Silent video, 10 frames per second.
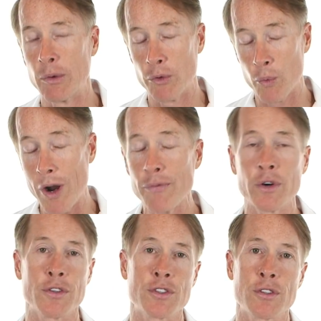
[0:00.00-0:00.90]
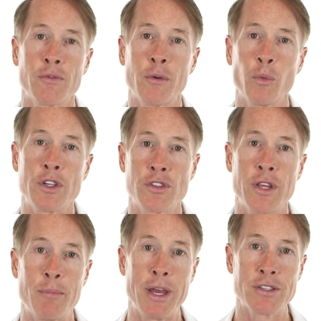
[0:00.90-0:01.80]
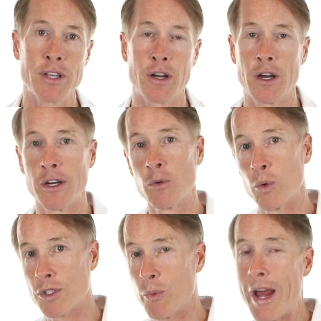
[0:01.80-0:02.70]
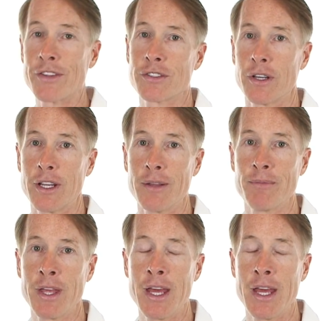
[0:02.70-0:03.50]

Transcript: the reference from which they based that on was a rat study.